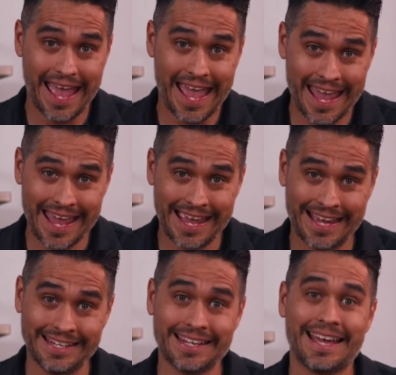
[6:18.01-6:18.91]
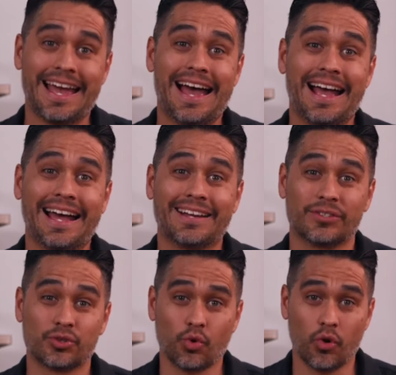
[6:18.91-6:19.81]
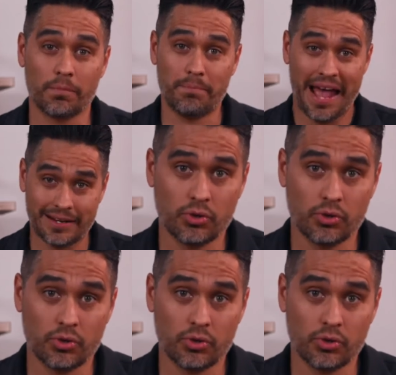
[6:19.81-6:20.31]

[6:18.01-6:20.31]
and I got a sore back.